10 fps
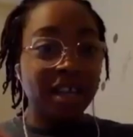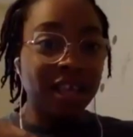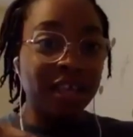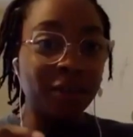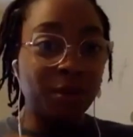
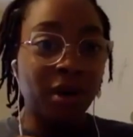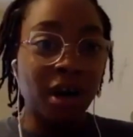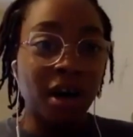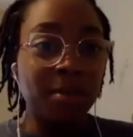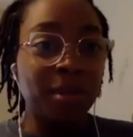like your
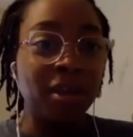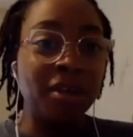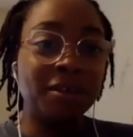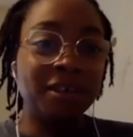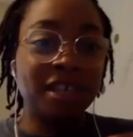hot pink
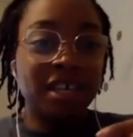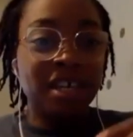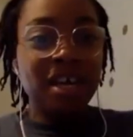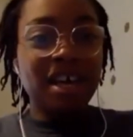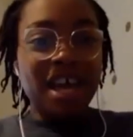on it.
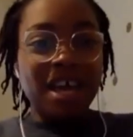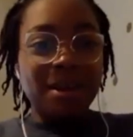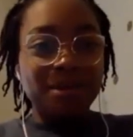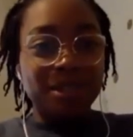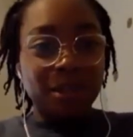And
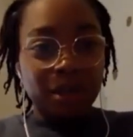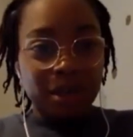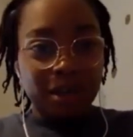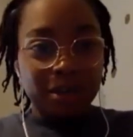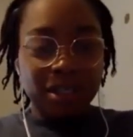it was a
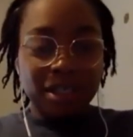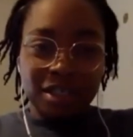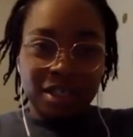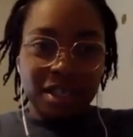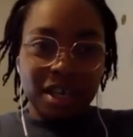girl, she had
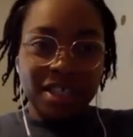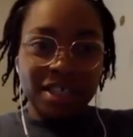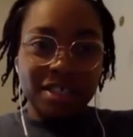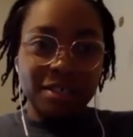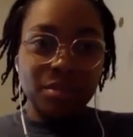
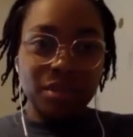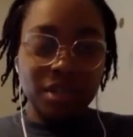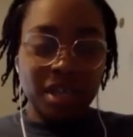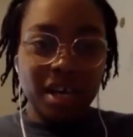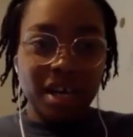sunglasses, but
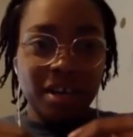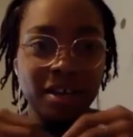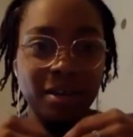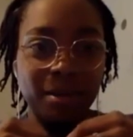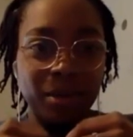she had it
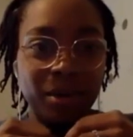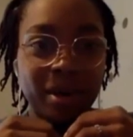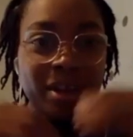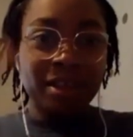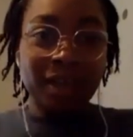in the
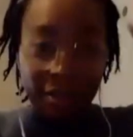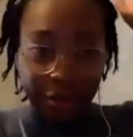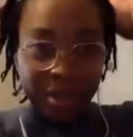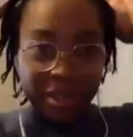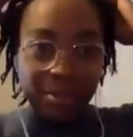bun, like your
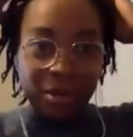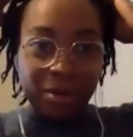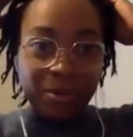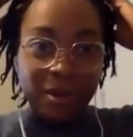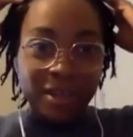messy
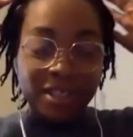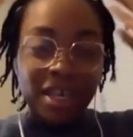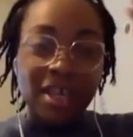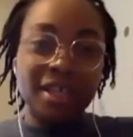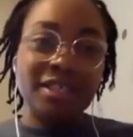bun was,
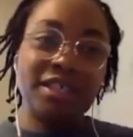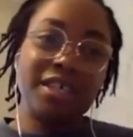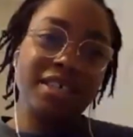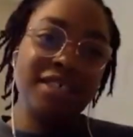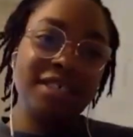and it
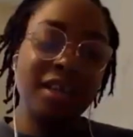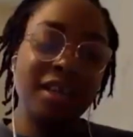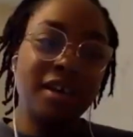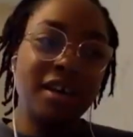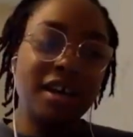says,
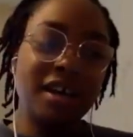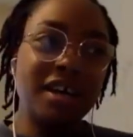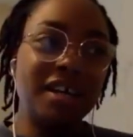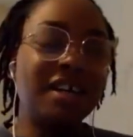uh,